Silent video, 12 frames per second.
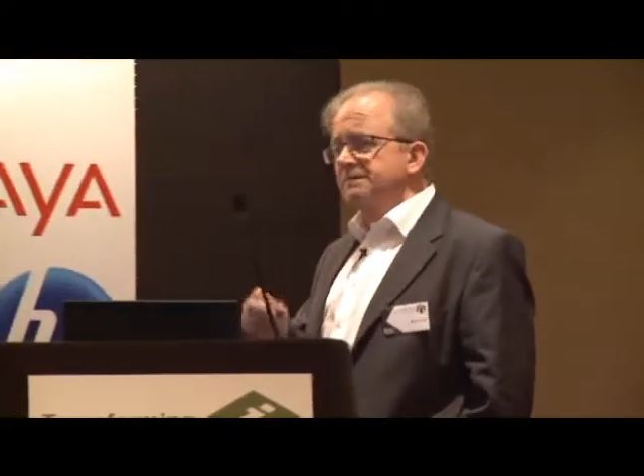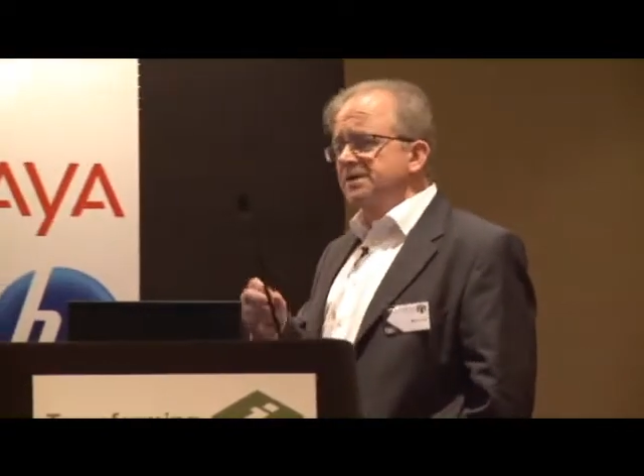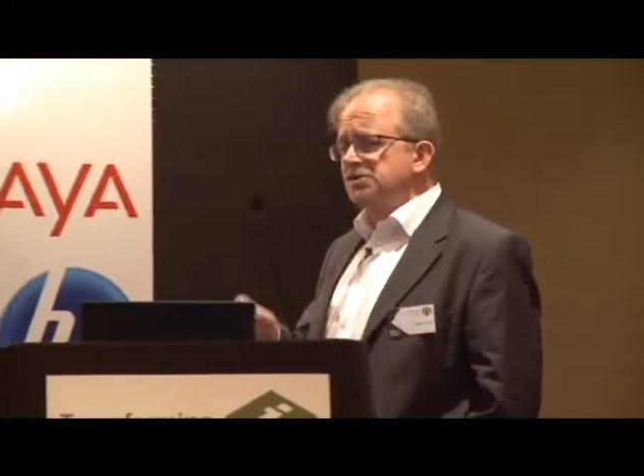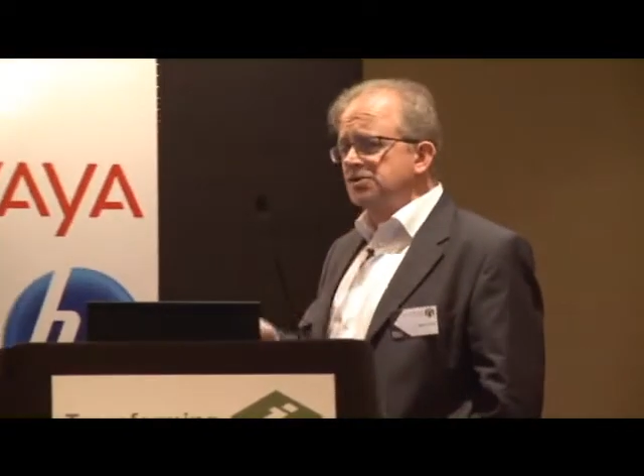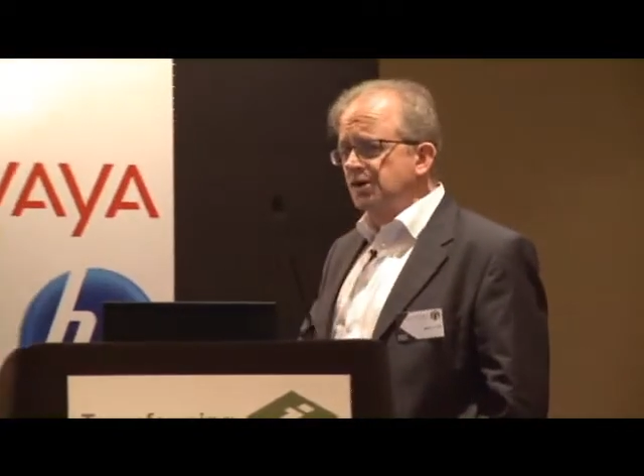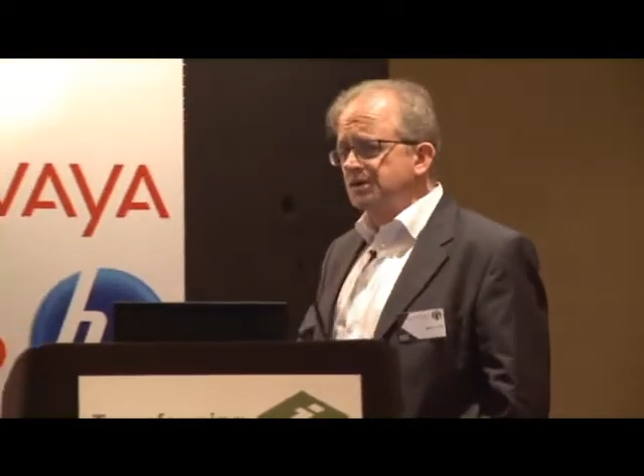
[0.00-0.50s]
are
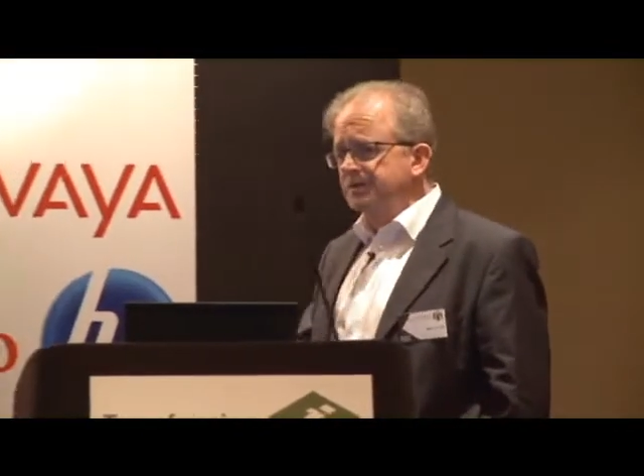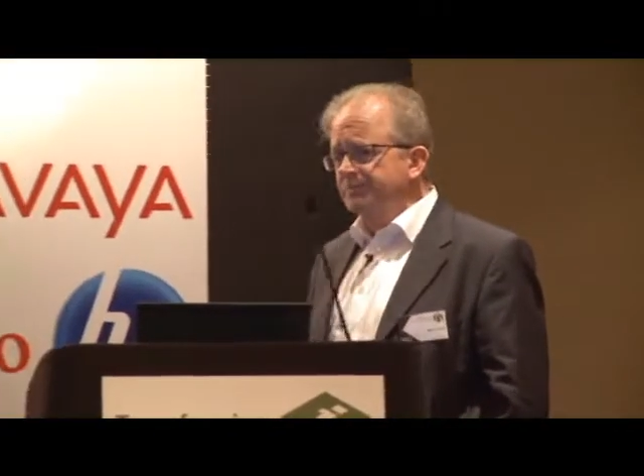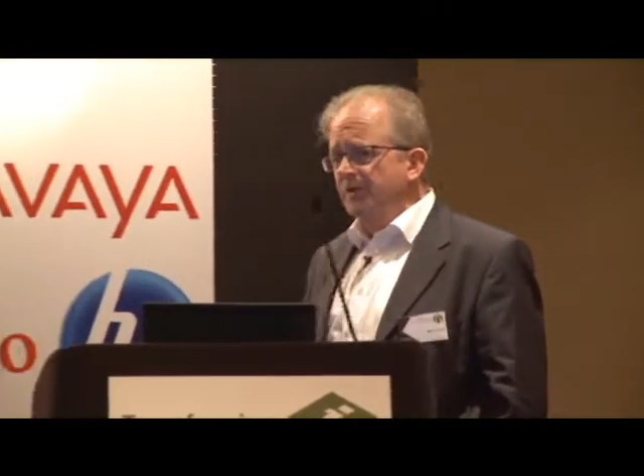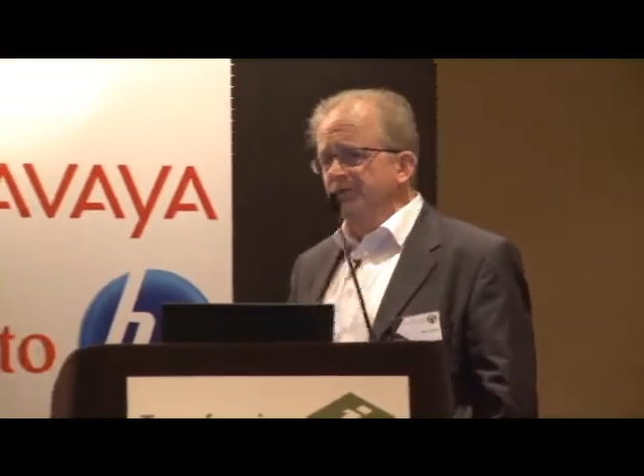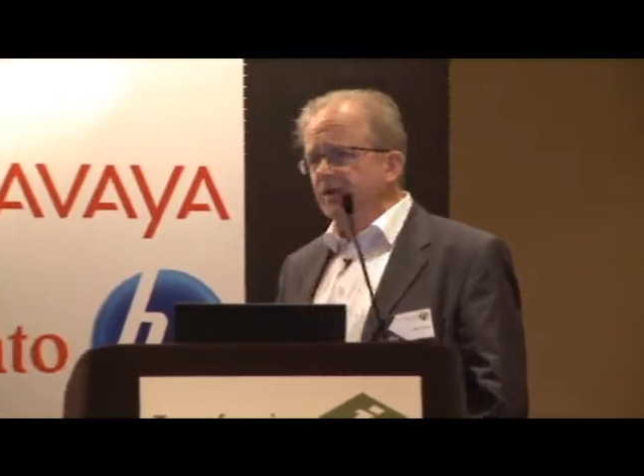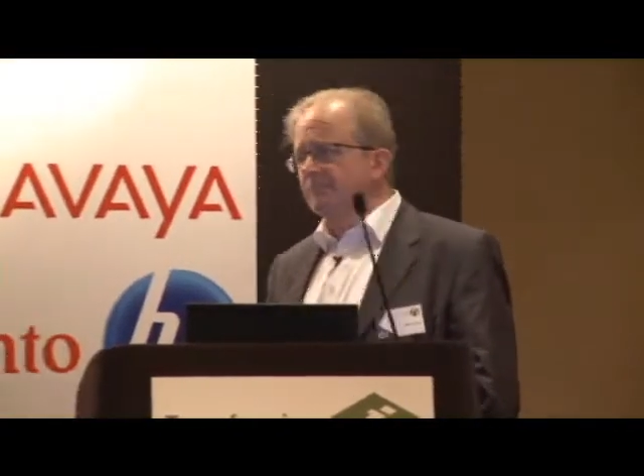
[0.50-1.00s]
being talked
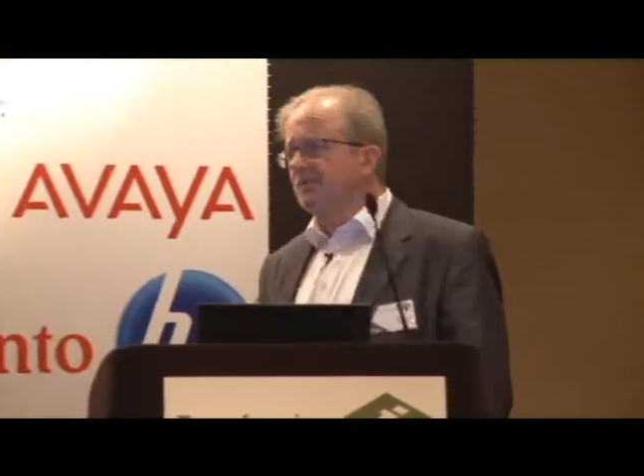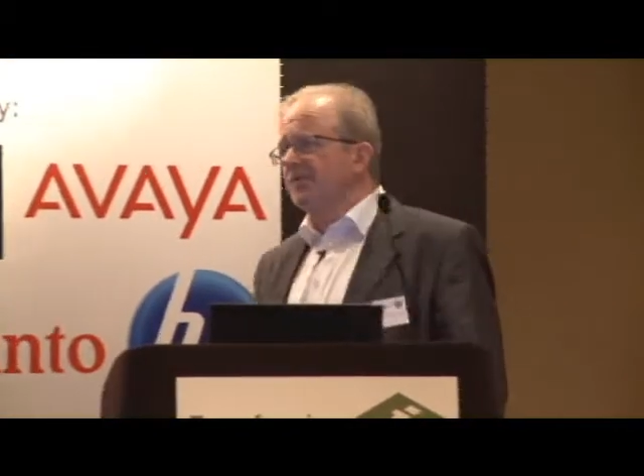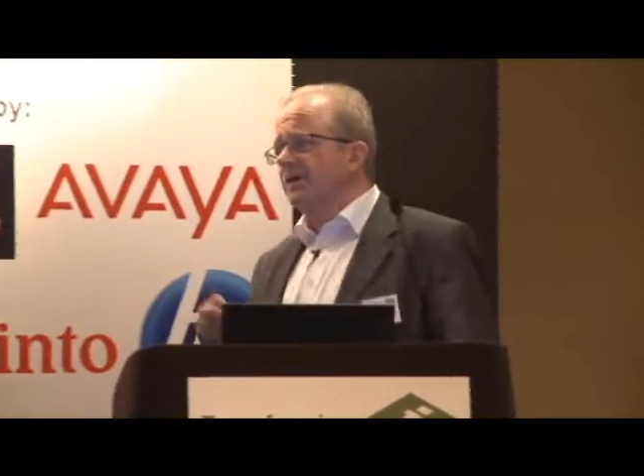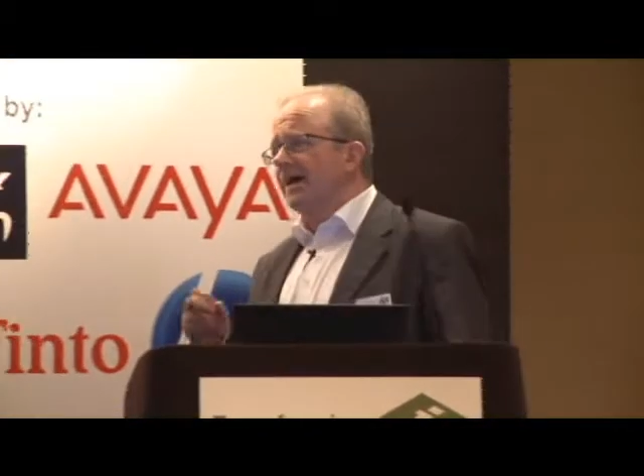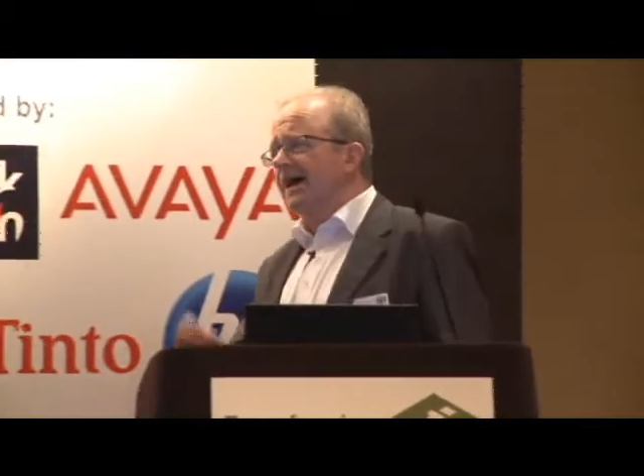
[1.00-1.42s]
about there, but they're